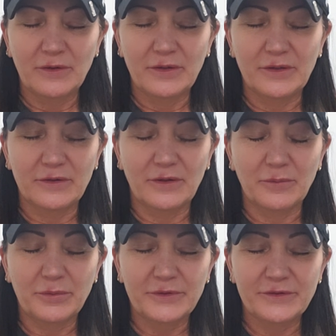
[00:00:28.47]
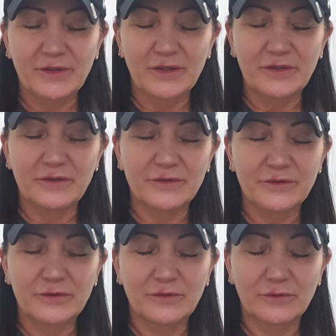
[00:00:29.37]
and please God, get us
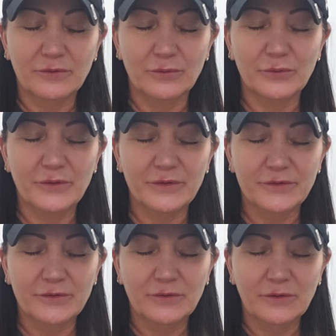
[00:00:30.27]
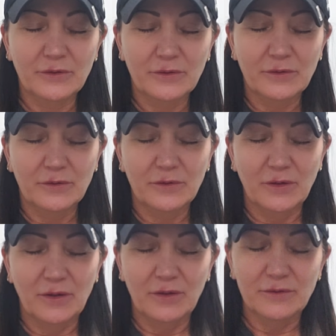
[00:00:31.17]
through this
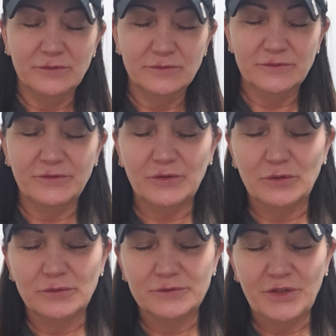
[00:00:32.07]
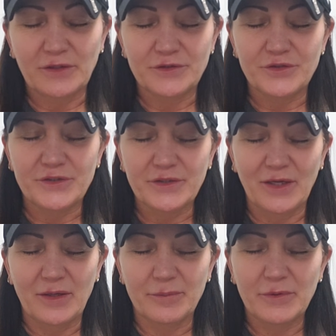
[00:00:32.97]
difficult, challenging
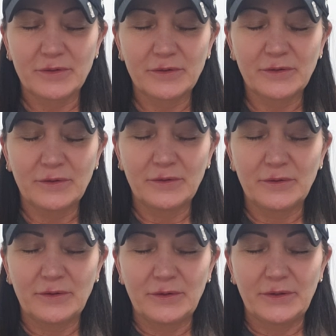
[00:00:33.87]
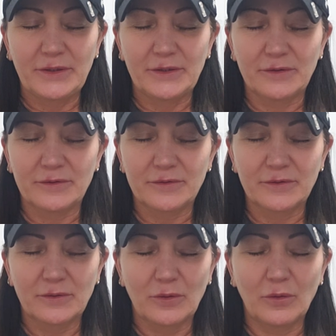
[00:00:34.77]
time, and
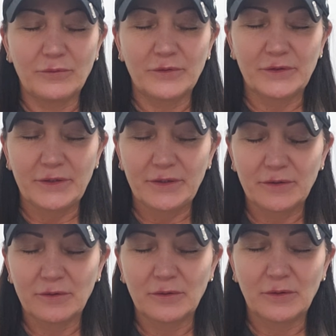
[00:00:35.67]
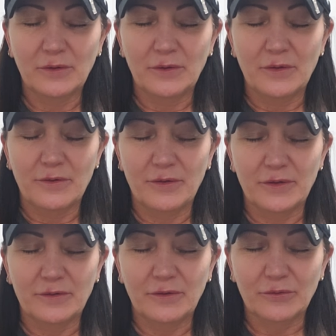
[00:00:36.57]
hopefully
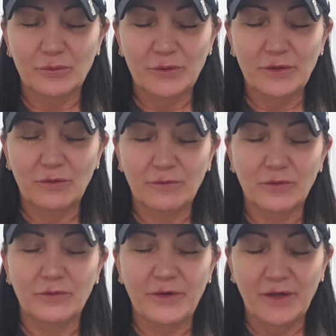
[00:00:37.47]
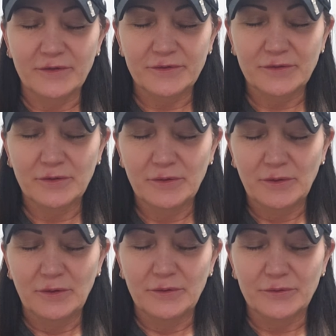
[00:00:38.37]
that this will get over fast.
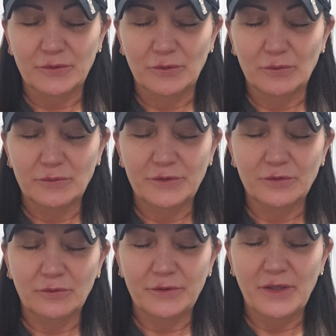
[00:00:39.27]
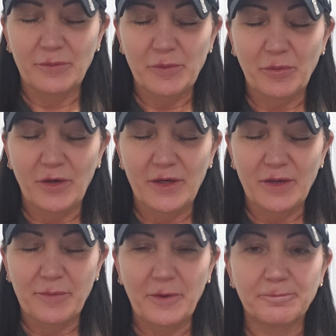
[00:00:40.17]
So in your holy name we pray,
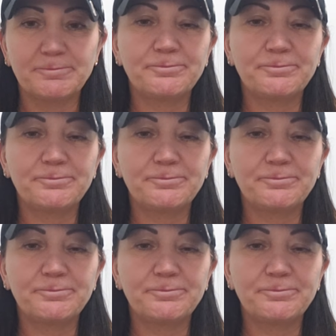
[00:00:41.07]
amen.